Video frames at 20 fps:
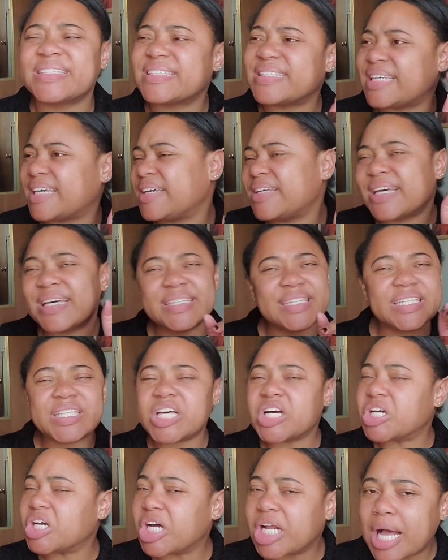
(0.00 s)
did, does it
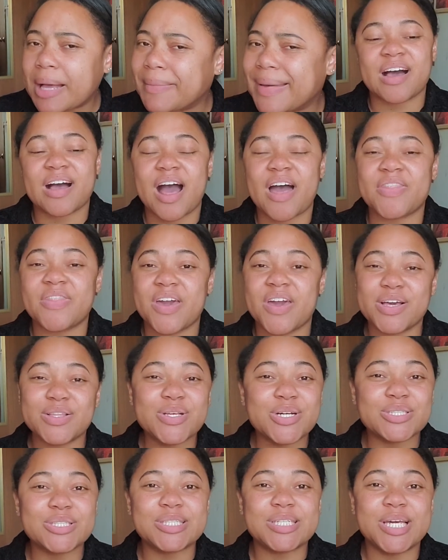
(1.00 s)
look good on me? I think it
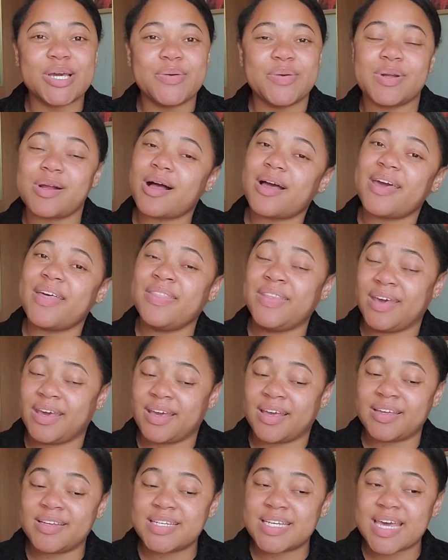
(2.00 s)
looks cute in the
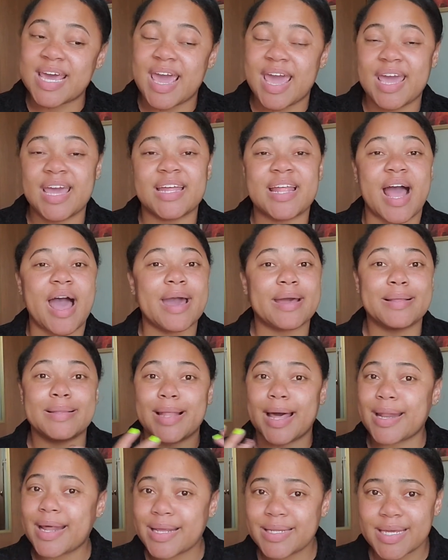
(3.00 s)
end, and I'm
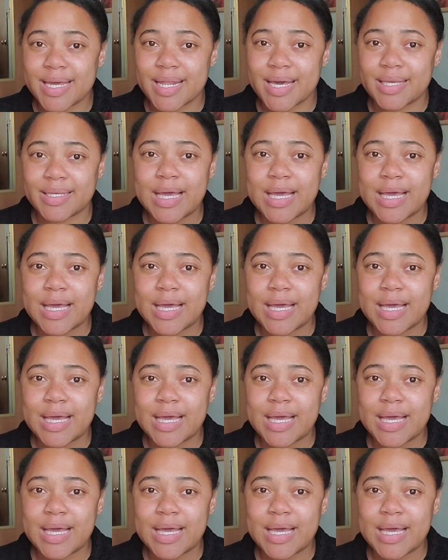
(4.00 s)
glad I did it.